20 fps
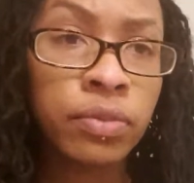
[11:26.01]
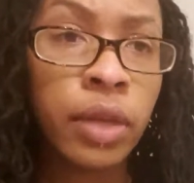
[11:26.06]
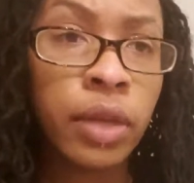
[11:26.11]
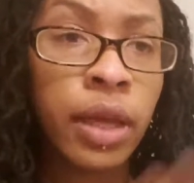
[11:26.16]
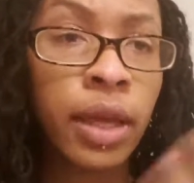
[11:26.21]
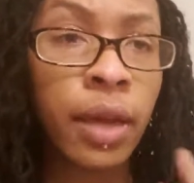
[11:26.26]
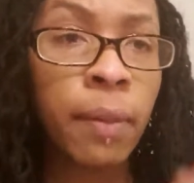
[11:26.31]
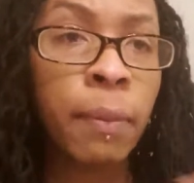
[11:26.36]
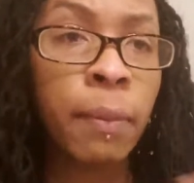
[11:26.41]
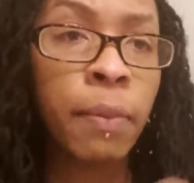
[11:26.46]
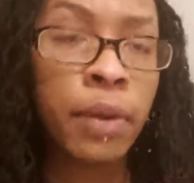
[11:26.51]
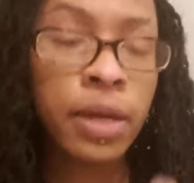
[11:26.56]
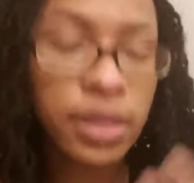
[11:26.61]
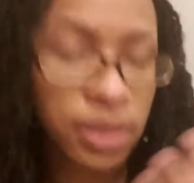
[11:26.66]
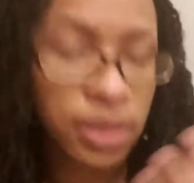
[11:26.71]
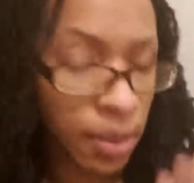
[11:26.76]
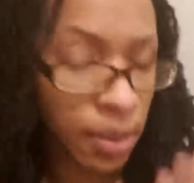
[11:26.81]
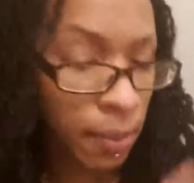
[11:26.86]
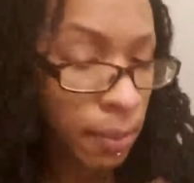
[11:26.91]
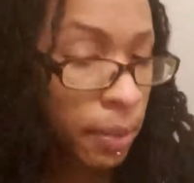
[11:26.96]
Like
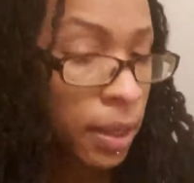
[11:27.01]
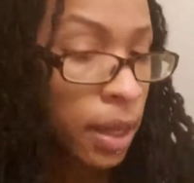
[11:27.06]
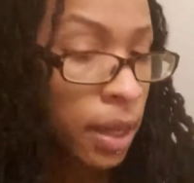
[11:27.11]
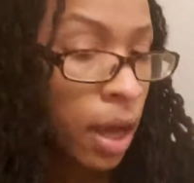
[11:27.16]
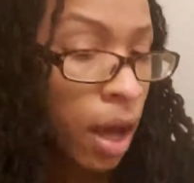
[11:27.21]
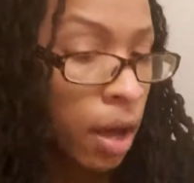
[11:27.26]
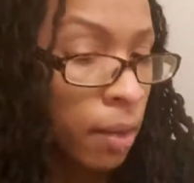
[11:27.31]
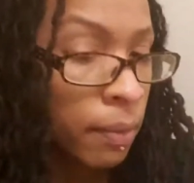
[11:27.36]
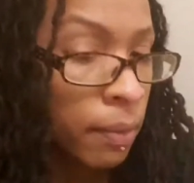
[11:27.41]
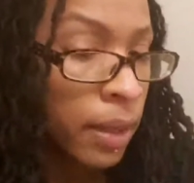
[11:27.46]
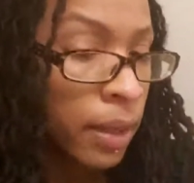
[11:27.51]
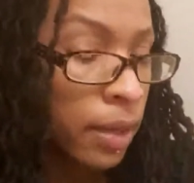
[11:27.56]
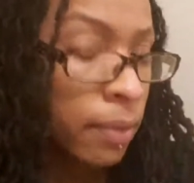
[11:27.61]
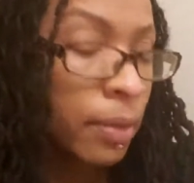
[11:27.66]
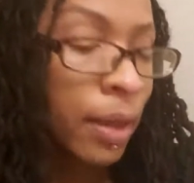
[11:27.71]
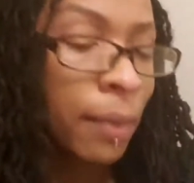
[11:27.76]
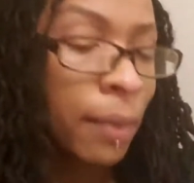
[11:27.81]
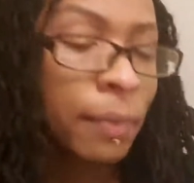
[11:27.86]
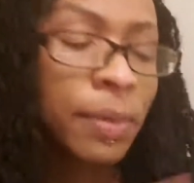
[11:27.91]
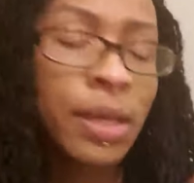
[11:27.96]
embrace it, become it.
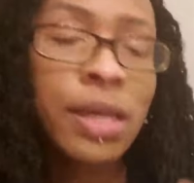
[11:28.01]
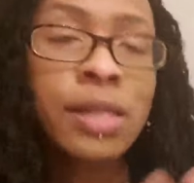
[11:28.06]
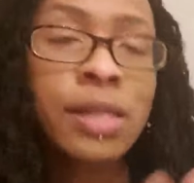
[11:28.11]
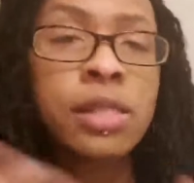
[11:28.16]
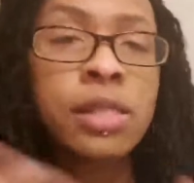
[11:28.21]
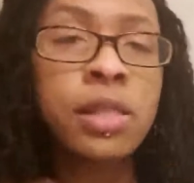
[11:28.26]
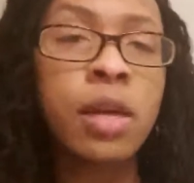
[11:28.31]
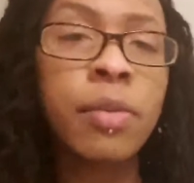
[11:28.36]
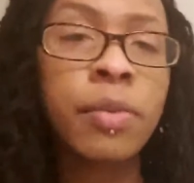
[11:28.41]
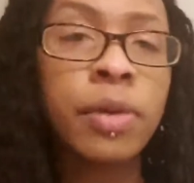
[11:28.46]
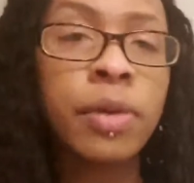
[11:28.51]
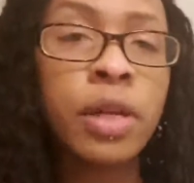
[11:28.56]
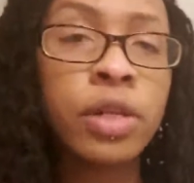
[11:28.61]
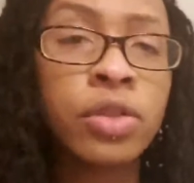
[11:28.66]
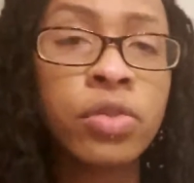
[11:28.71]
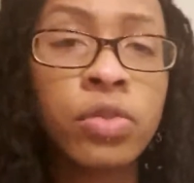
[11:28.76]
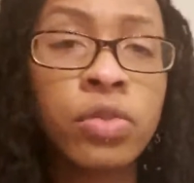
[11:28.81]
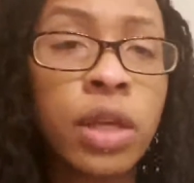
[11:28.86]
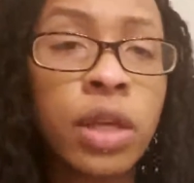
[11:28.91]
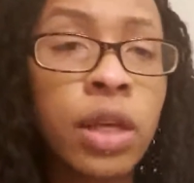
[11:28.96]
Like be as stubborn
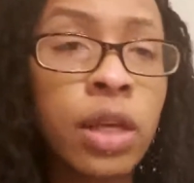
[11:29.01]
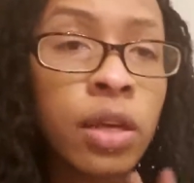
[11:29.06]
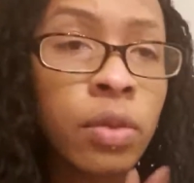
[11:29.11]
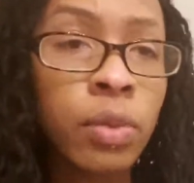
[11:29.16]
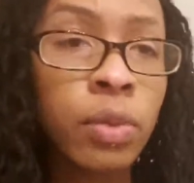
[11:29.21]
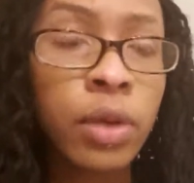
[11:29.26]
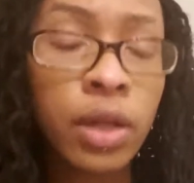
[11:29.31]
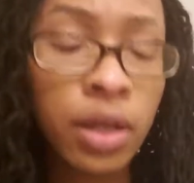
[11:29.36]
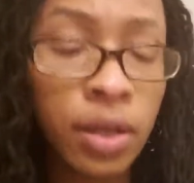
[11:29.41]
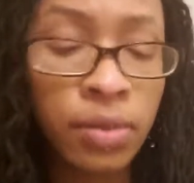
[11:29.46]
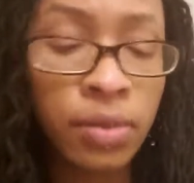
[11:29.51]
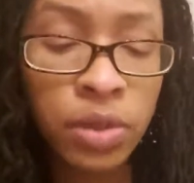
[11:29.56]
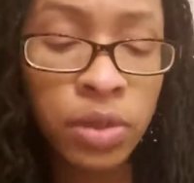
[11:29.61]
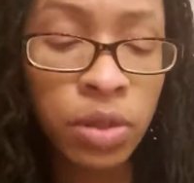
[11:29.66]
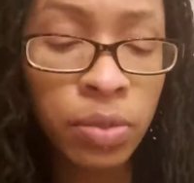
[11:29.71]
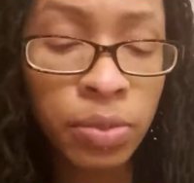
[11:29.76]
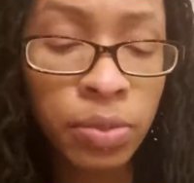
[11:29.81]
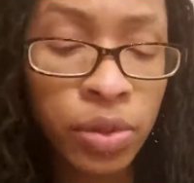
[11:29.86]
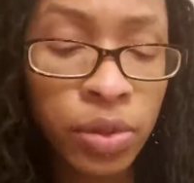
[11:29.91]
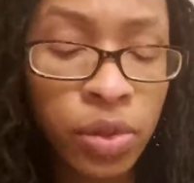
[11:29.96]
as you can when it comes
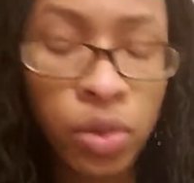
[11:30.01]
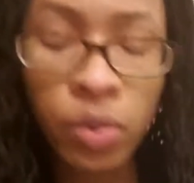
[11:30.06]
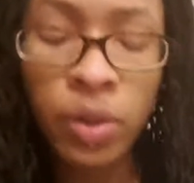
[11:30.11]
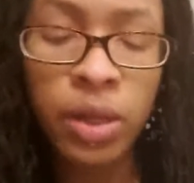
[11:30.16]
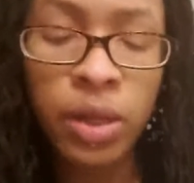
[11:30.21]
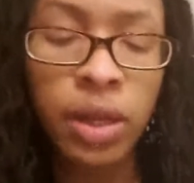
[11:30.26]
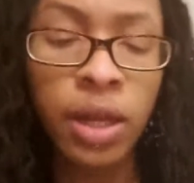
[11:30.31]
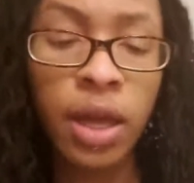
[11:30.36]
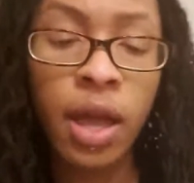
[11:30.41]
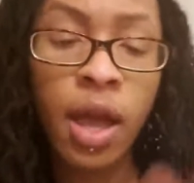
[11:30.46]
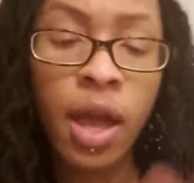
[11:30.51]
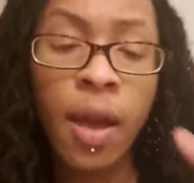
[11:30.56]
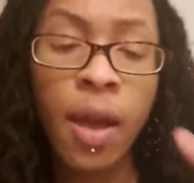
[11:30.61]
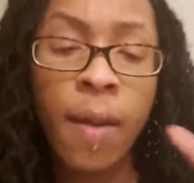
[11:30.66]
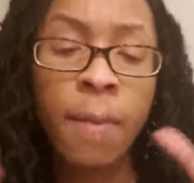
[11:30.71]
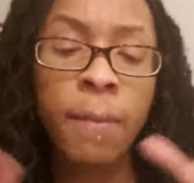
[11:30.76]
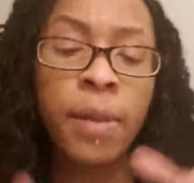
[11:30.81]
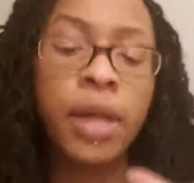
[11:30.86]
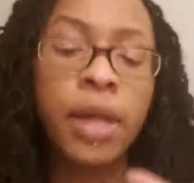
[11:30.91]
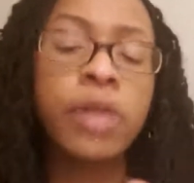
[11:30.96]
to pursuing it.
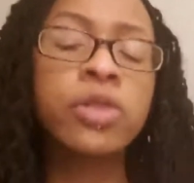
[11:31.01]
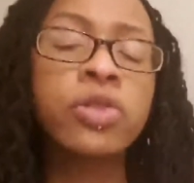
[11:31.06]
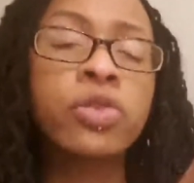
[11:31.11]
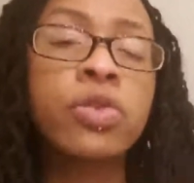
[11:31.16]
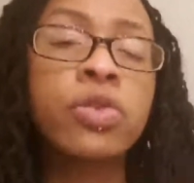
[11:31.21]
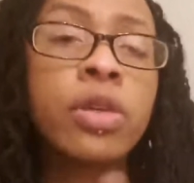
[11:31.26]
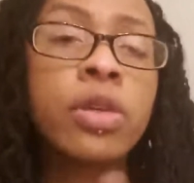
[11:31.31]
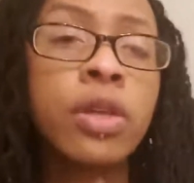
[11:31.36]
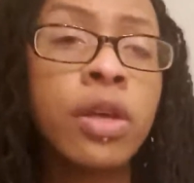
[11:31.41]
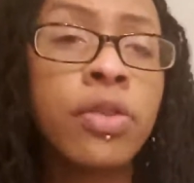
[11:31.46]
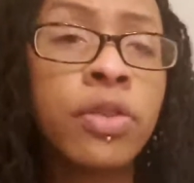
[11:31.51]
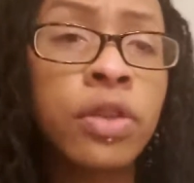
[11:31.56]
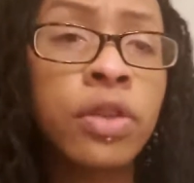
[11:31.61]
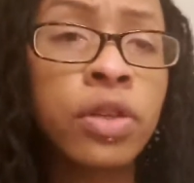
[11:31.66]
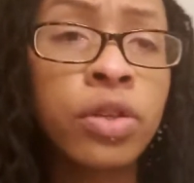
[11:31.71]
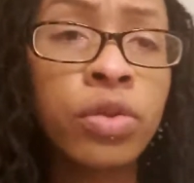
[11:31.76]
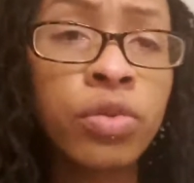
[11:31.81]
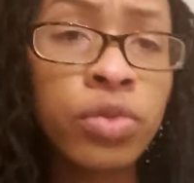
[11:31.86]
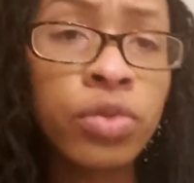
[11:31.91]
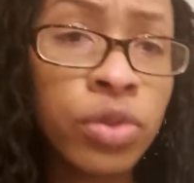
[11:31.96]
Make sure nothing
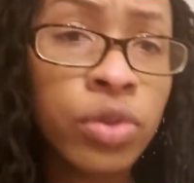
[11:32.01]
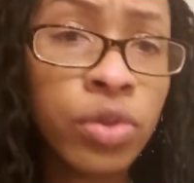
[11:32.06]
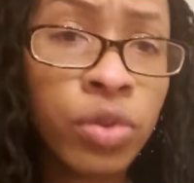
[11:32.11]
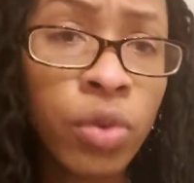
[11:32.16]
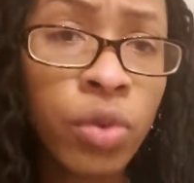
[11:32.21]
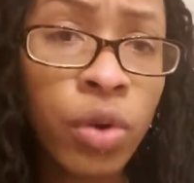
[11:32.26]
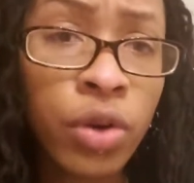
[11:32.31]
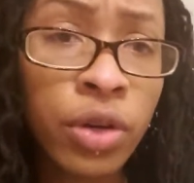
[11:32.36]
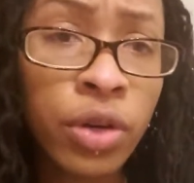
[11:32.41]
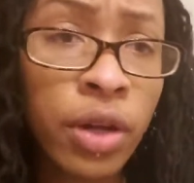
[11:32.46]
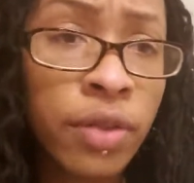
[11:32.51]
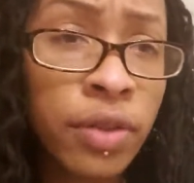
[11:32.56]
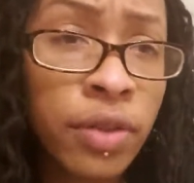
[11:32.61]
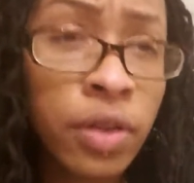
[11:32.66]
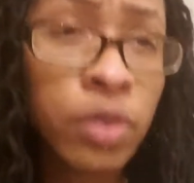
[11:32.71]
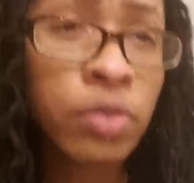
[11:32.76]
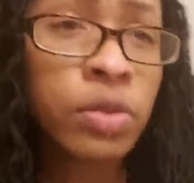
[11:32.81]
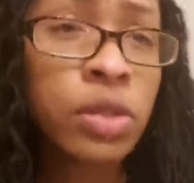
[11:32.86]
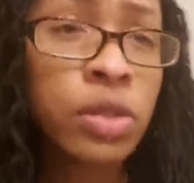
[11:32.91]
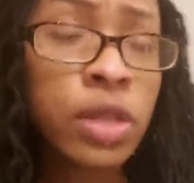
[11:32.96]
you do or
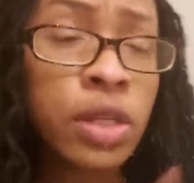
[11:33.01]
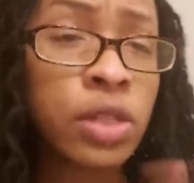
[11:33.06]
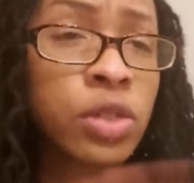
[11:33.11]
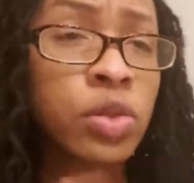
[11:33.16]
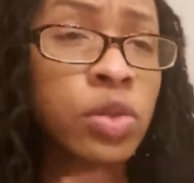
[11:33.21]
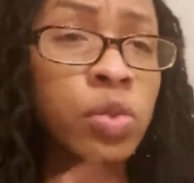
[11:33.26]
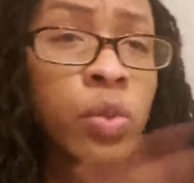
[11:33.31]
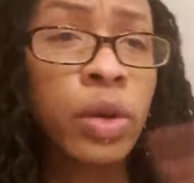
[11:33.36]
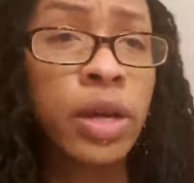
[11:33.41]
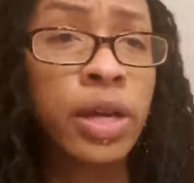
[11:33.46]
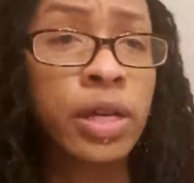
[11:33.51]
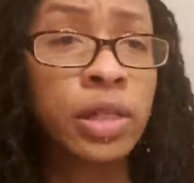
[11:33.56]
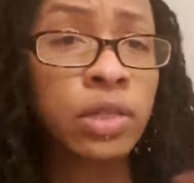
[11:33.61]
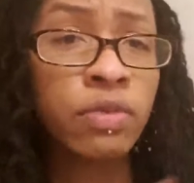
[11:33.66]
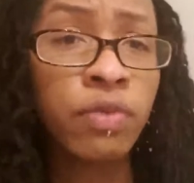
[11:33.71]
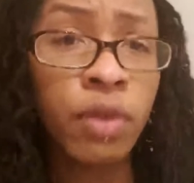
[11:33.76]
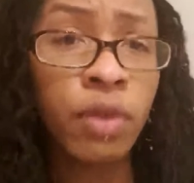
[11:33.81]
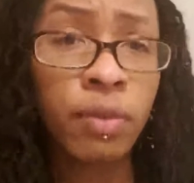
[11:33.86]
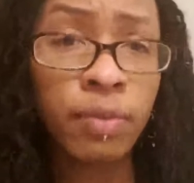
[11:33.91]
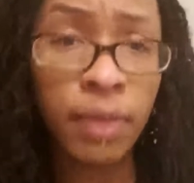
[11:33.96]
nothing you say sways
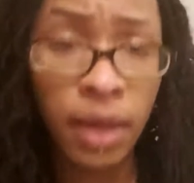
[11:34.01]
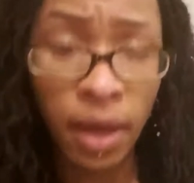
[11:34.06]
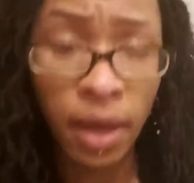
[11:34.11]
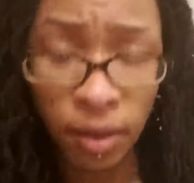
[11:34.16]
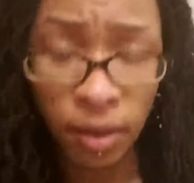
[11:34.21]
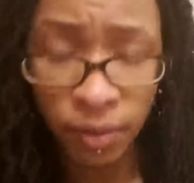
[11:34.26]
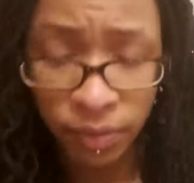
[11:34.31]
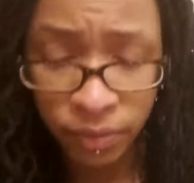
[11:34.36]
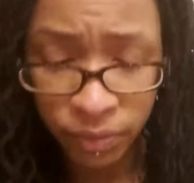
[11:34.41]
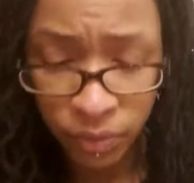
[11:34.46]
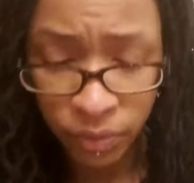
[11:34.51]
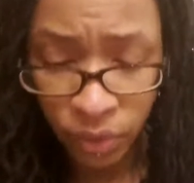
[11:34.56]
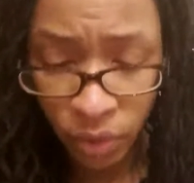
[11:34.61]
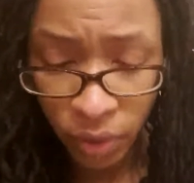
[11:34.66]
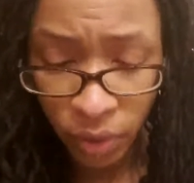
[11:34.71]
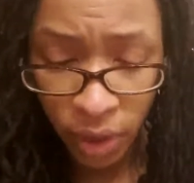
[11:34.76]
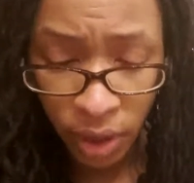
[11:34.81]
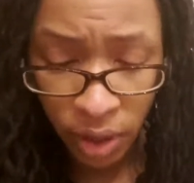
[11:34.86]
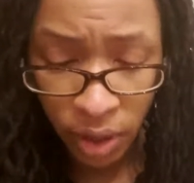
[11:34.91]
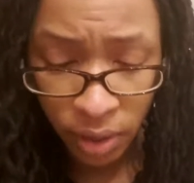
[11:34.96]
from that.
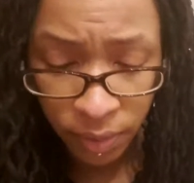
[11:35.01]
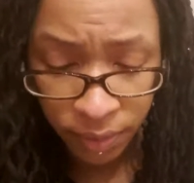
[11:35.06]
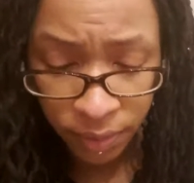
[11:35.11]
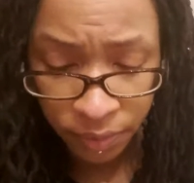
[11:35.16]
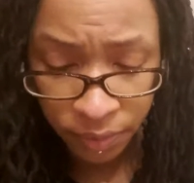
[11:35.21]
Okay?